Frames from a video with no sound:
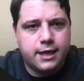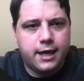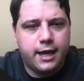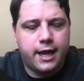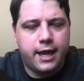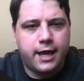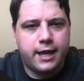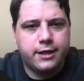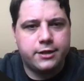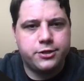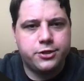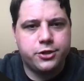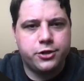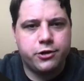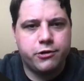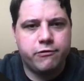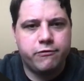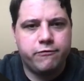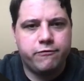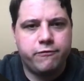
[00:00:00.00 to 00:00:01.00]

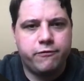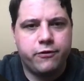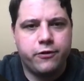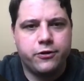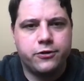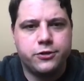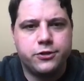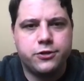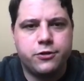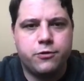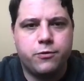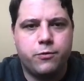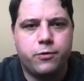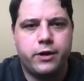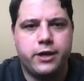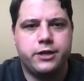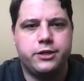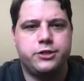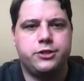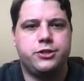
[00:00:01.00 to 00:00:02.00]
answer first
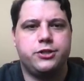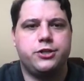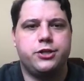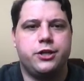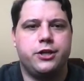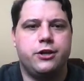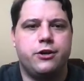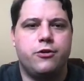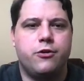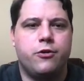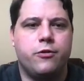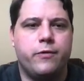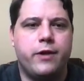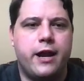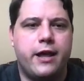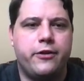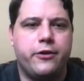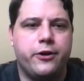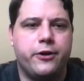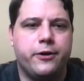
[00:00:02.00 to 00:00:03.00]
question, or
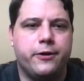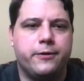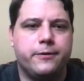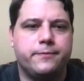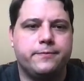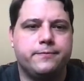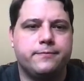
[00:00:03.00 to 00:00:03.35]
rather